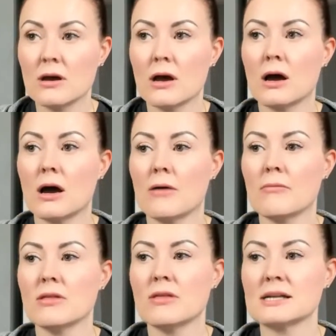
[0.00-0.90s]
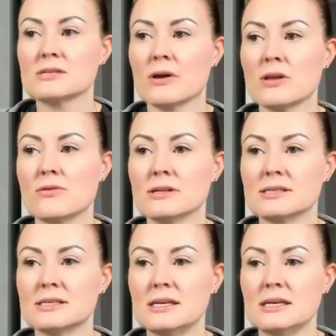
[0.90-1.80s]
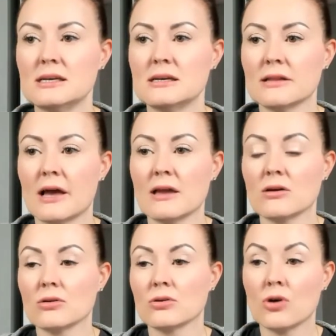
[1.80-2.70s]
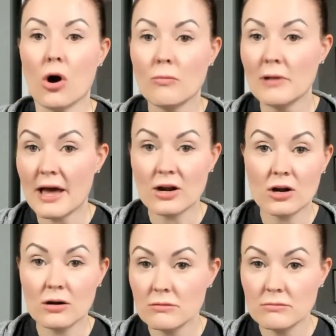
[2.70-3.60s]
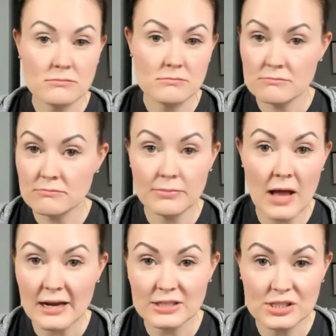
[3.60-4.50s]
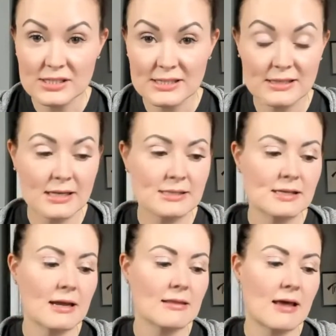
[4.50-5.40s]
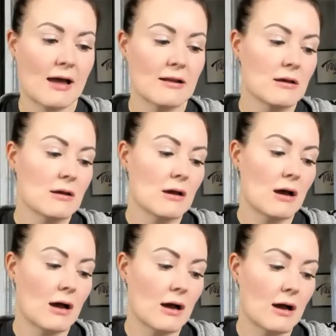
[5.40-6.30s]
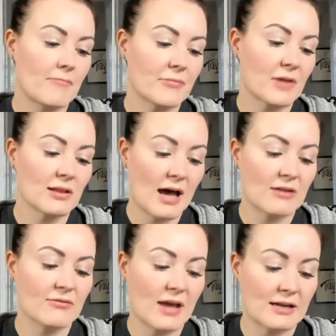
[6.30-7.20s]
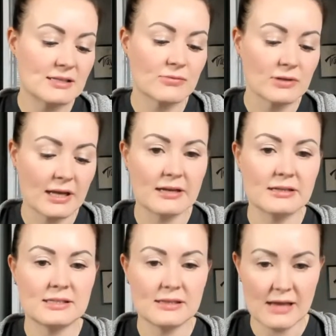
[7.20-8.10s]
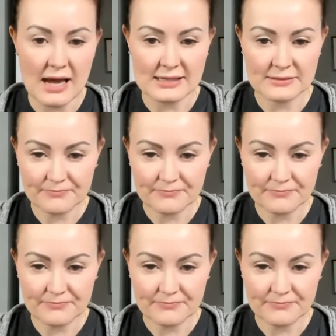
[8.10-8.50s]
That's why you can see like gallbladder blockages and things like that. A lot of that is related to that.